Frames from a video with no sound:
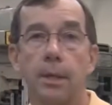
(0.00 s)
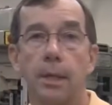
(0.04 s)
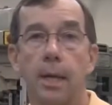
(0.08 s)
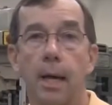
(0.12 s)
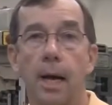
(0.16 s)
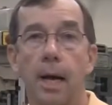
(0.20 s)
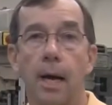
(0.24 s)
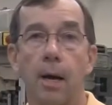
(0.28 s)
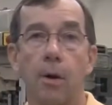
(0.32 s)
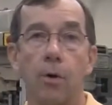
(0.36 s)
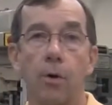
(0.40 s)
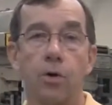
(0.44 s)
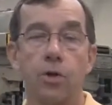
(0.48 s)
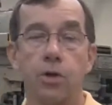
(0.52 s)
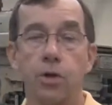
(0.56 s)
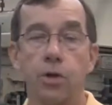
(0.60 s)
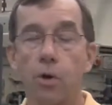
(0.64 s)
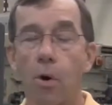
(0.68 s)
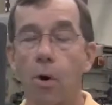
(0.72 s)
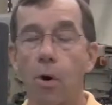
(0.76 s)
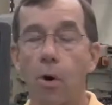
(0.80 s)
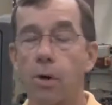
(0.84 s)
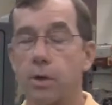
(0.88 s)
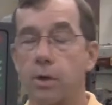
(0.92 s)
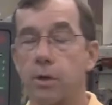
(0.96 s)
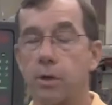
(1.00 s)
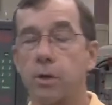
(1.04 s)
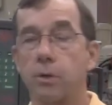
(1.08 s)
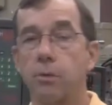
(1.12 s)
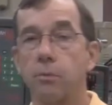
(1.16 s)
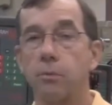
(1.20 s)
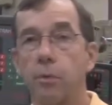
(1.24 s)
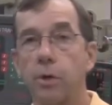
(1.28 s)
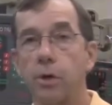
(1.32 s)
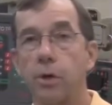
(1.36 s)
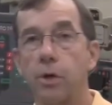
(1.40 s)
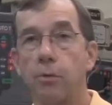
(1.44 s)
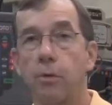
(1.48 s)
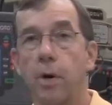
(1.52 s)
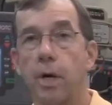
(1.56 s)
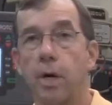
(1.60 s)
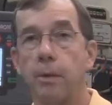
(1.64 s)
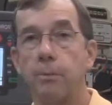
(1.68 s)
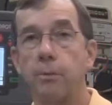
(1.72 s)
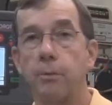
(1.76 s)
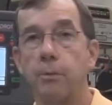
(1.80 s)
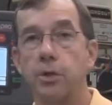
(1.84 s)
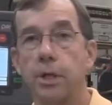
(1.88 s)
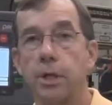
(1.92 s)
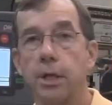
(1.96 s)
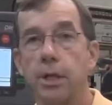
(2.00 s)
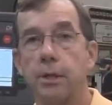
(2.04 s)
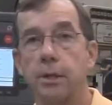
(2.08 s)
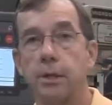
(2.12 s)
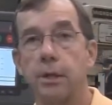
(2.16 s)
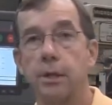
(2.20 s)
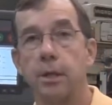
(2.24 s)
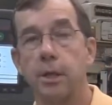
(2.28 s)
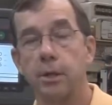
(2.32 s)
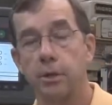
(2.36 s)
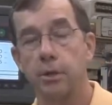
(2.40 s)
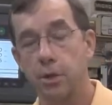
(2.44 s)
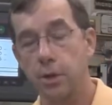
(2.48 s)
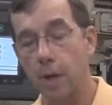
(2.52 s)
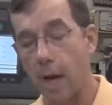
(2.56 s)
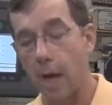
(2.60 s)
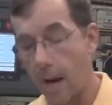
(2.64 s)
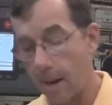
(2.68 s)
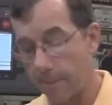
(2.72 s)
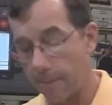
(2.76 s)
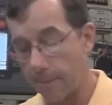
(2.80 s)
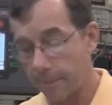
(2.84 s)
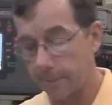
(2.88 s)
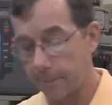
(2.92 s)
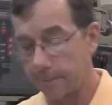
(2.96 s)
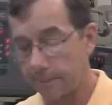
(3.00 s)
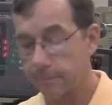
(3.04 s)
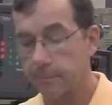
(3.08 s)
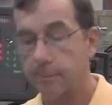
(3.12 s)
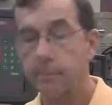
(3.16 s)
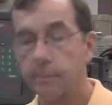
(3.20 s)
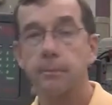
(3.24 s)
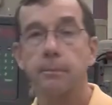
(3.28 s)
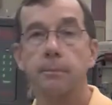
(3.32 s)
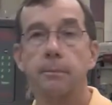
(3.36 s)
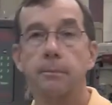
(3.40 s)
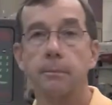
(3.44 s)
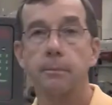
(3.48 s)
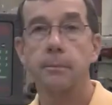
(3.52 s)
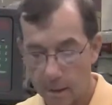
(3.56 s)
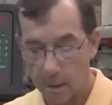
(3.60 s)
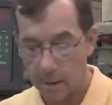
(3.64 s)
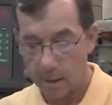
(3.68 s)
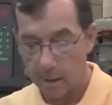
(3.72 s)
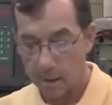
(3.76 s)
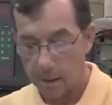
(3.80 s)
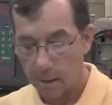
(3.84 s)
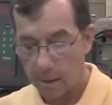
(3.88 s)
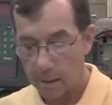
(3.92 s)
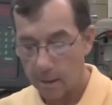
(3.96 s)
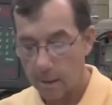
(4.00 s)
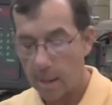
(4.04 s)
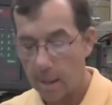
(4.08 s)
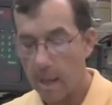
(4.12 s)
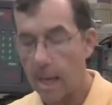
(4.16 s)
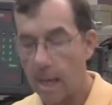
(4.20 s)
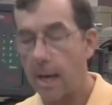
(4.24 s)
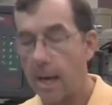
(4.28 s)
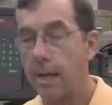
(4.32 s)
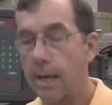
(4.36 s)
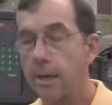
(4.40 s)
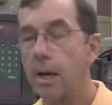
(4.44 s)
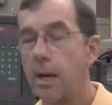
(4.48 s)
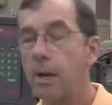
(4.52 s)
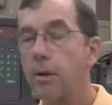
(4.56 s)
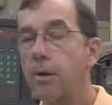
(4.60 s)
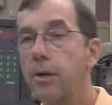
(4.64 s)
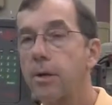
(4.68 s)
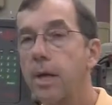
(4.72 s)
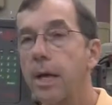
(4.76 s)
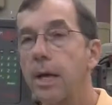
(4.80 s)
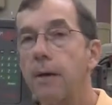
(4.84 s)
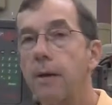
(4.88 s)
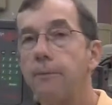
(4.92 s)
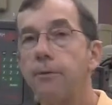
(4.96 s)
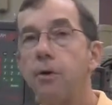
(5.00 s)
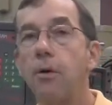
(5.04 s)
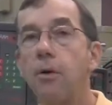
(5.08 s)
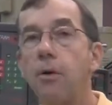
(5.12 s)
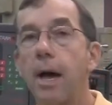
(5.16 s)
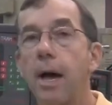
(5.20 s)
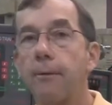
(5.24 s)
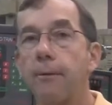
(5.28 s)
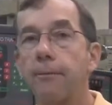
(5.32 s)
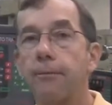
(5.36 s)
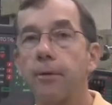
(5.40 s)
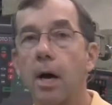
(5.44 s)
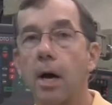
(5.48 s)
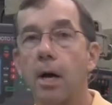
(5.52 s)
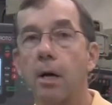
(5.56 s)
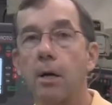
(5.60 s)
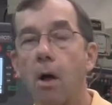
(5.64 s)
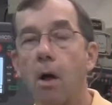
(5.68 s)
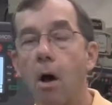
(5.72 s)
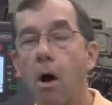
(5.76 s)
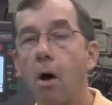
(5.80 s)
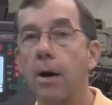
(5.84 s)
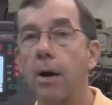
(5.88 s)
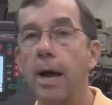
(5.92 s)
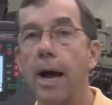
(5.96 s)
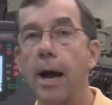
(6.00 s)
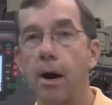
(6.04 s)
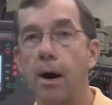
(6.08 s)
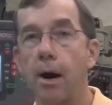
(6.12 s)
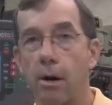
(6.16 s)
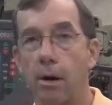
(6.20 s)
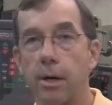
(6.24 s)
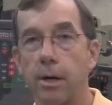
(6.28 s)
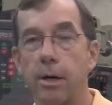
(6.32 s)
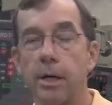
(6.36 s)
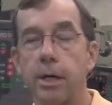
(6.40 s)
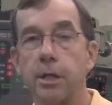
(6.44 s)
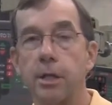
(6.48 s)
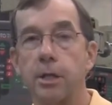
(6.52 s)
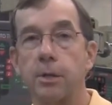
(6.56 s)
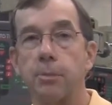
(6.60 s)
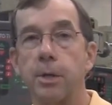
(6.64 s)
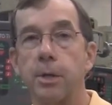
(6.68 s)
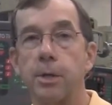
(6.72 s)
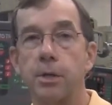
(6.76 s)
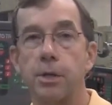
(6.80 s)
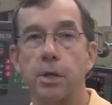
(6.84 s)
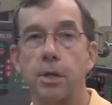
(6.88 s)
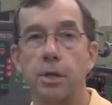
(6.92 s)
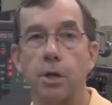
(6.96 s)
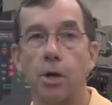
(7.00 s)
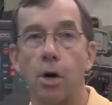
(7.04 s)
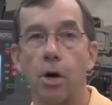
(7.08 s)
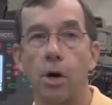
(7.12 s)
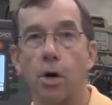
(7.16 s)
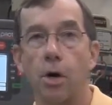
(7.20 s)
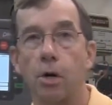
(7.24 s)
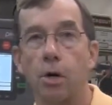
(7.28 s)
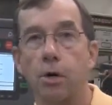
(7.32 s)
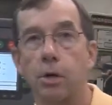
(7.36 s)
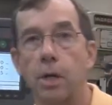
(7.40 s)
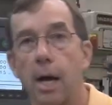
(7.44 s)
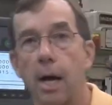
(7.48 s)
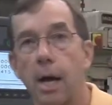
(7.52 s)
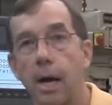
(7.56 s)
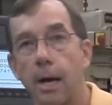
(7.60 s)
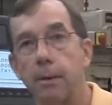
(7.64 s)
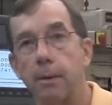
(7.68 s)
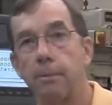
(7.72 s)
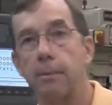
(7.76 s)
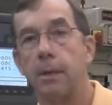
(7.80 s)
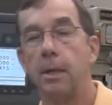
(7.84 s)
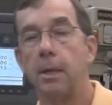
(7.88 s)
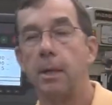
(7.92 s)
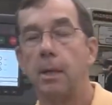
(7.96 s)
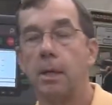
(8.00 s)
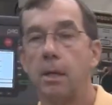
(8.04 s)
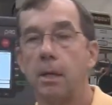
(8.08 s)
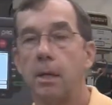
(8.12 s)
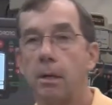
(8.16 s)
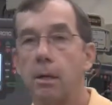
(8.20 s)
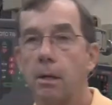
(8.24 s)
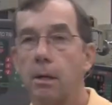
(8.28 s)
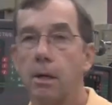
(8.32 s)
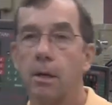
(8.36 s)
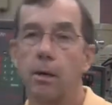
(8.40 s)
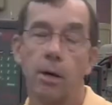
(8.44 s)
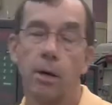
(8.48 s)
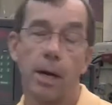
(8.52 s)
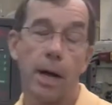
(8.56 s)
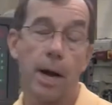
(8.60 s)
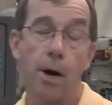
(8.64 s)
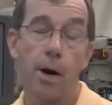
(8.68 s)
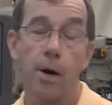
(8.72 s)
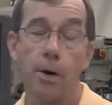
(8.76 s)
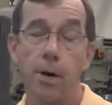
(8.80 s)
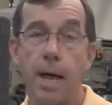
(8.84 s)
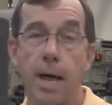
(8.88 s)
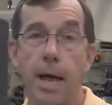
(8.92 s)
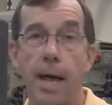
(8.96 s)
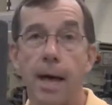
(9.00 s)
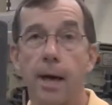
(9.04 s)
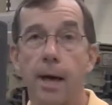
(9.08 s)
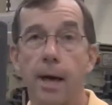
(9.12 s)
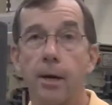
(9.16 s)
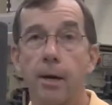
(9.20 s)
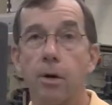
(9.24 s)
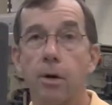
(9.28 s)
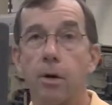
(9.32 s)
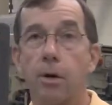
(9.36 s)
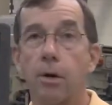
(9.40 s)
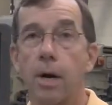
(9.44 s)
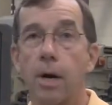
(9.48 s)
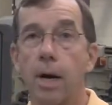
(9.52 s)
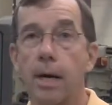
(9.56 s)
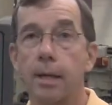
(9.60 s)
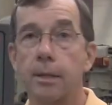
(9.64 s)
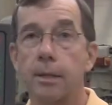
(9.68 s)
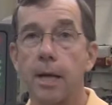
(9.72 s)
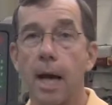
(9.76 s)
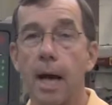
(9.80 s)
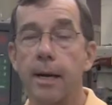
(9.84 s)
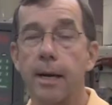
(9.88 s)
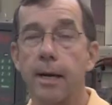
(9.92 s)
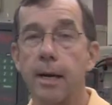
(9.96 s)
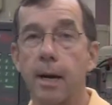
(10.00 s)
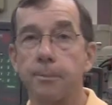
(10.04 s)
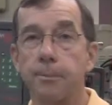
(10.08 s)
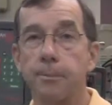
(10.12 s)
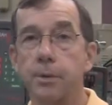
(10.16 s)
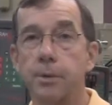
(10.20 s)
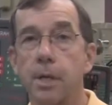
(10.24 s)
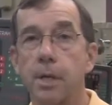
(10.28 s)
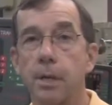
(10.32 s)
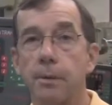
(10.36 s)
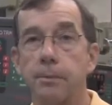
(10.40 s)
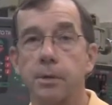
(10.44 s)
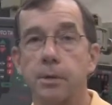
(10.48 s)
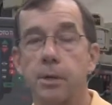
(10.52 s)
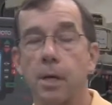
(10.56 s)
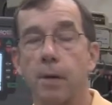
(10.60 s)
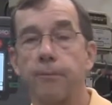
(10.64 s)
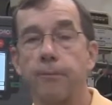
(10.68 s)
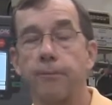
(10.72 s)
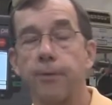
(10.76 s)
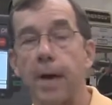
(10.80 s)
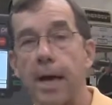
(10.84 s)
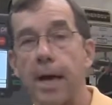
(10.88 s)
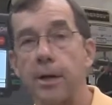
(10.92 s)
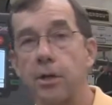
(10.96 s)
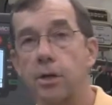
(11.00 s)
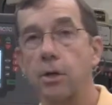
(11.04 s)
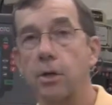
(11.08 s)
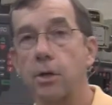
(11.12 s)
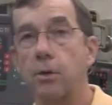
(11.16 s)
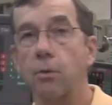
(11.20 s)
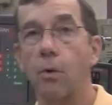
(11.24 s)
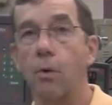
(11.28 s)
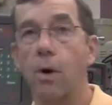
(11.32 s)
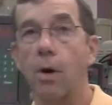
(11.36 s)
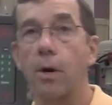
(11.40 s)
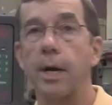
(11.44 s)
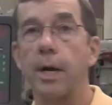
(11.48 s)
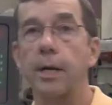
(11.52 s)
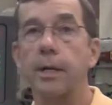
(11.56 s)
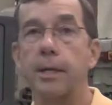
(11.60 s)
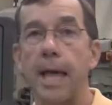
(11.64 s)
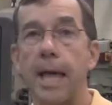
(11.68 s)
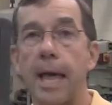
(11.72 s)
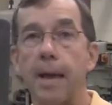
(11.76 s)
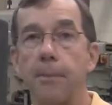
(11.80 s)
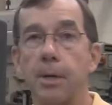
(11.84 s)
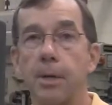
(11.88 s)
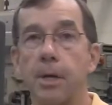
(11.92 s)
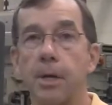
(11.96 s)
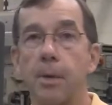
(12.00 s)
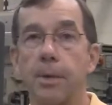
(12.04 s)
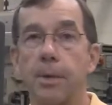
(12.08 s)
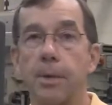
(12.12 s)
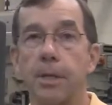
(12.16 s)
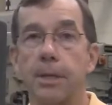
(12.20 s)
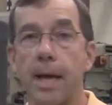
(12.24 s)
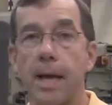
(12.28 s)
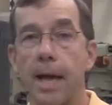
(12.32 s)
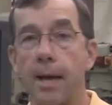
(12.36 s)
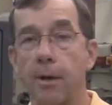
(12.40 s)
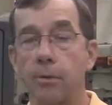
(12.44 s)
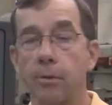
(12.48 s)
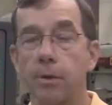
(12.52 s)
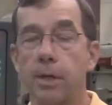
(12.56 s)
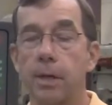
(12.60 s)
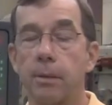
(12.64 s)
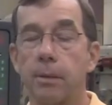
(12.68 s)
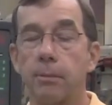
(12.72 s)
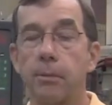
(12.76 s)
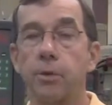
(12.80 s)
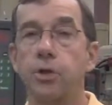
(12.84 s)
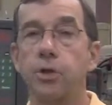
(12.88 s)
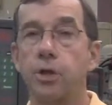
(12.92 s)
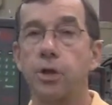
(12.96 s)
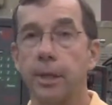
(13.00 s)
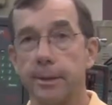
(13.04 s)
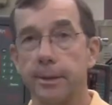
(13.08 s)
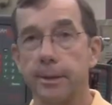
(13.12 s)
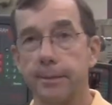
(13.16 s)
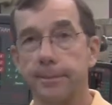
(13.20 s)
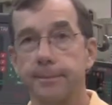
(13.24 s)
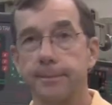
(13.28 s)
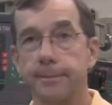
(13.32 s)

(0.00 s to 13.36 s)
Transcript: or shorts when you're running machines in this shop. Another thing, if you have long hair, it needs to be secured, a hairnet or tied up in some fashion to where it can't become entangled in the machine.